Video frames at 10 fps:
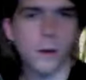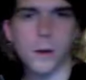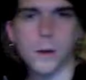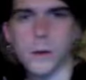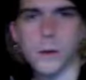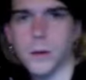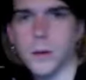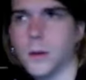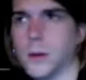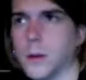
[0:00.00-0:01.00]
Yeah, I see it.
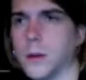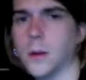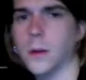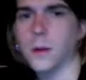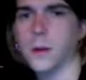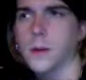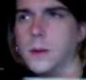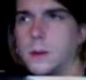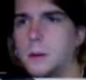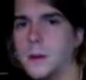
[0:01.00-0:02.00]
I see it very
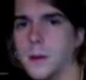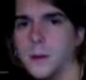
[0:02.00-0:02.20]
good.